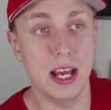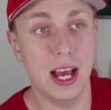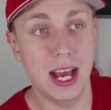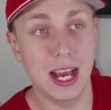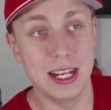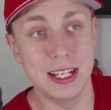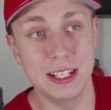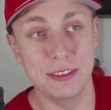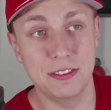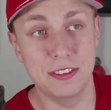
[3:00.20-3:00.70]

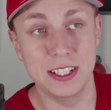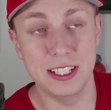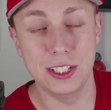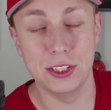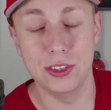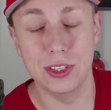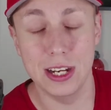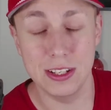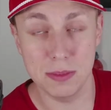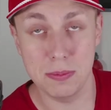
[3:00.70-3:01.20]
definitely think you have
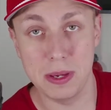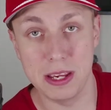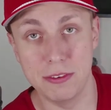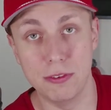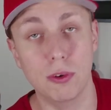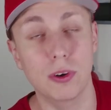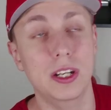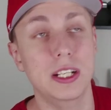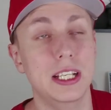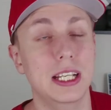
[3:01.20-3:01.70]
to pay for it,
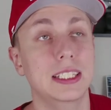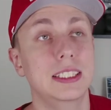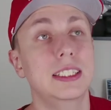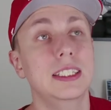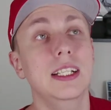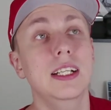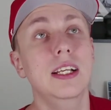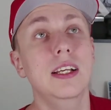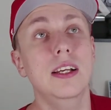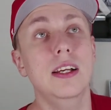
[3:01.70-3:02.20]
yes.
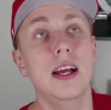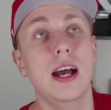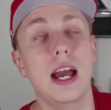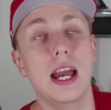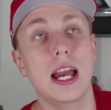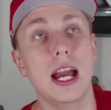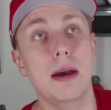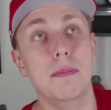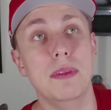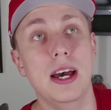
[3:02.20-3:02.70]
I'm
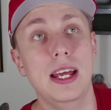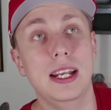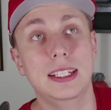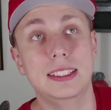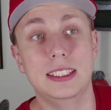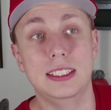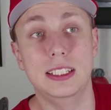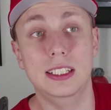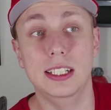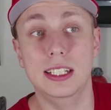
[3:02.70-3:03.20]
not
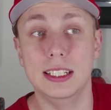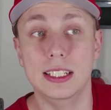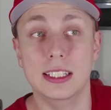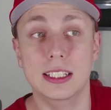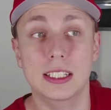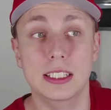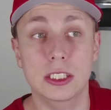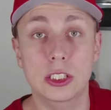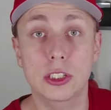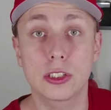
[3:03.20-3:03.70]
necessarily
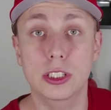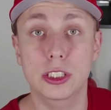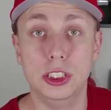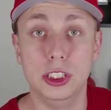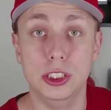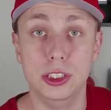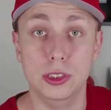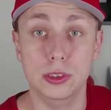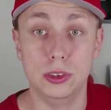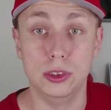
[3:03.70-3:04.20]
encouraging you
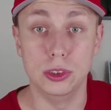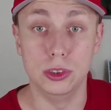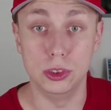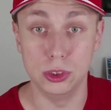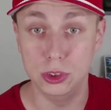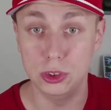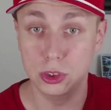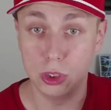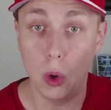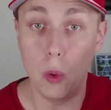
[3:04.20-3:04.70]
to
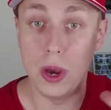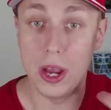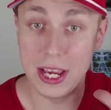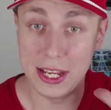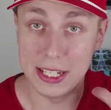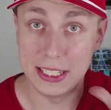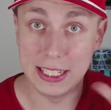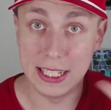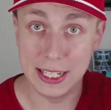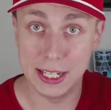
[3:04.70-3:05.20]
go ahead and
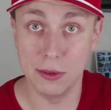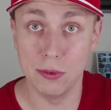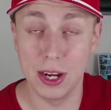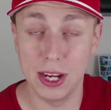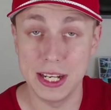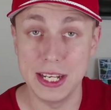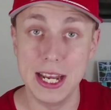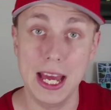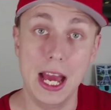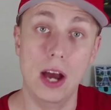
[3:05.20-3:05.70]
get it right
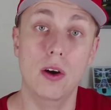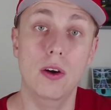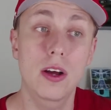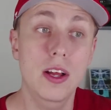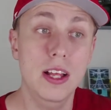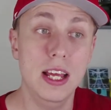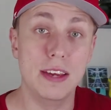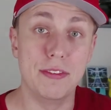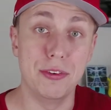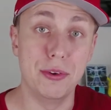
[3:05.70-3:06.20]
now. If
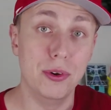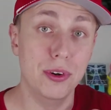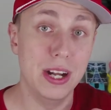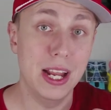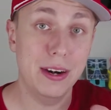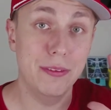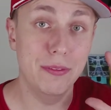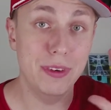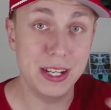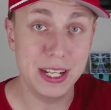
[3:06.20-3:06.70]
you are not
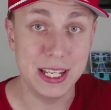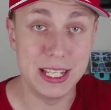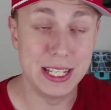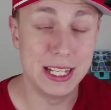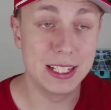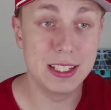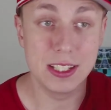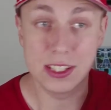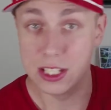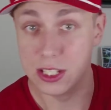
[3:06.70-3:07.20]
ready yet,
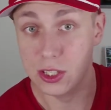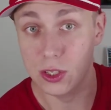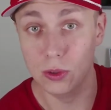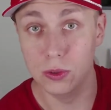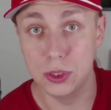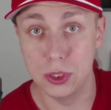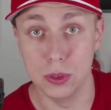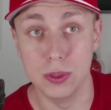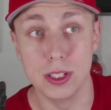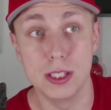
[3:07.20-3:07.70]
then don't do
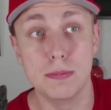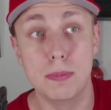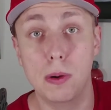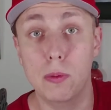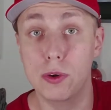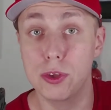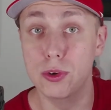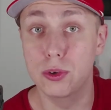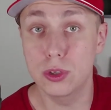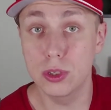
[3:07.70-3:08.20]
it. But what you
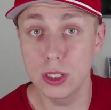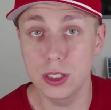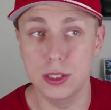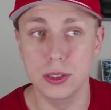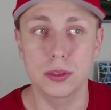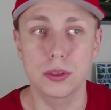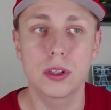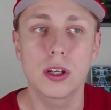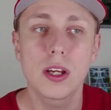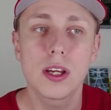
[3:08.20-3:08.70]
could do
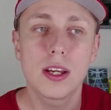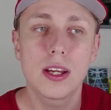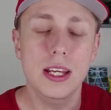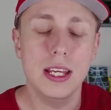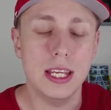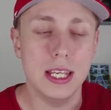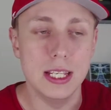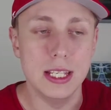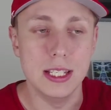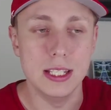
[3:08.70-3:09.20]

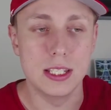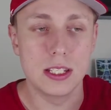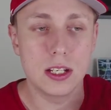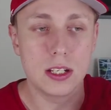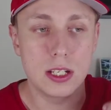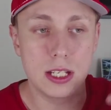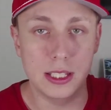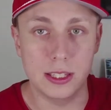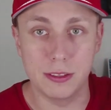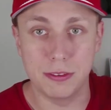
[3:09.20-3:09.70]
is get
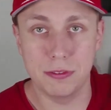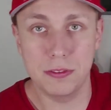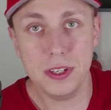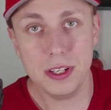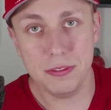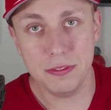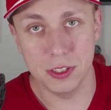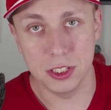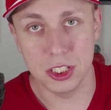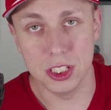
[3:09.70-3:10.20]
the free
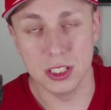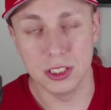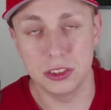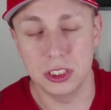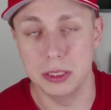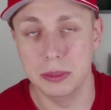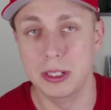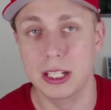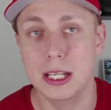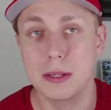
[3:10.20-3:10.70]
version of
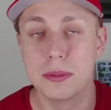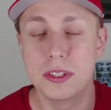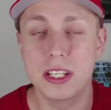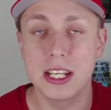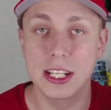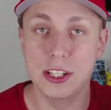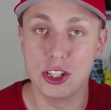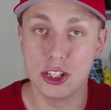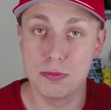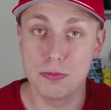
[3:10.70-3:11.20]
Streamlabs and
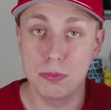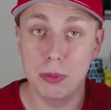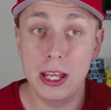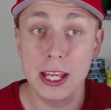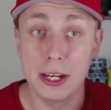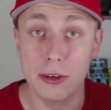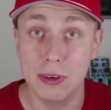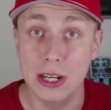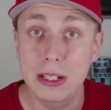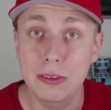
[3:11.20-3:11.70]
just play
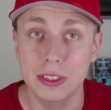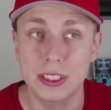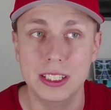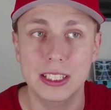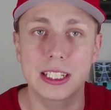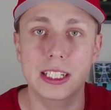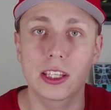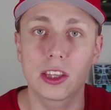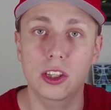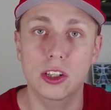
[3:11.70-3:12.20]
around with it
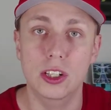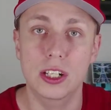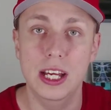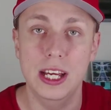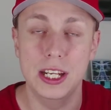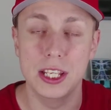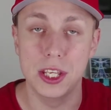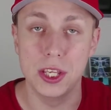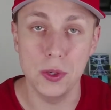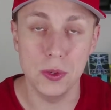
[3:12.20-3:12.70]
and learn how to
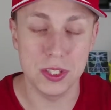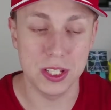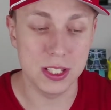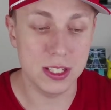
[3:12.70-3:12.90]
use it.